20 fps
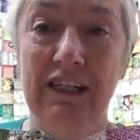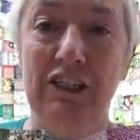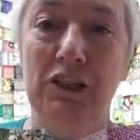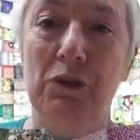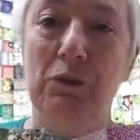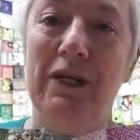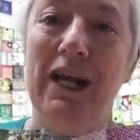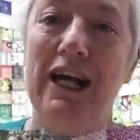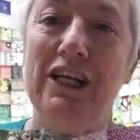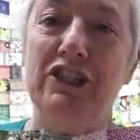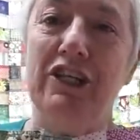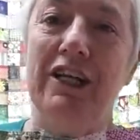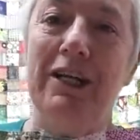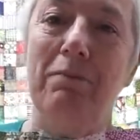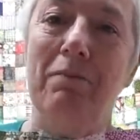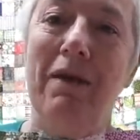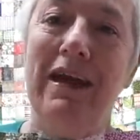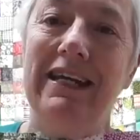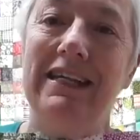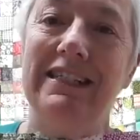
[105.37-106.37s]
you would
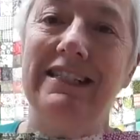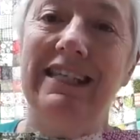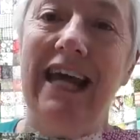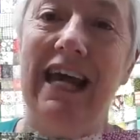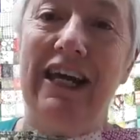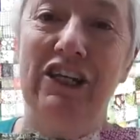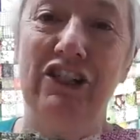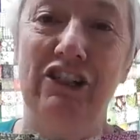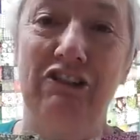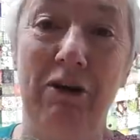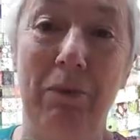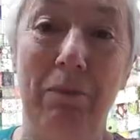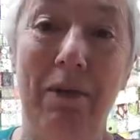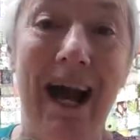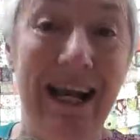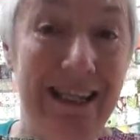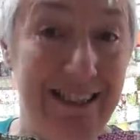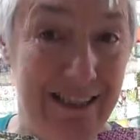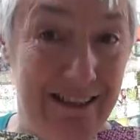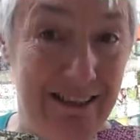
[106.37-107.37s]
actually make a secondary
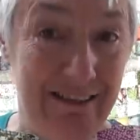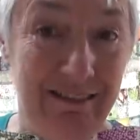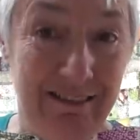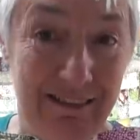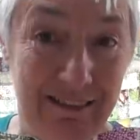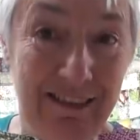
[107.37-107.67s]
pattern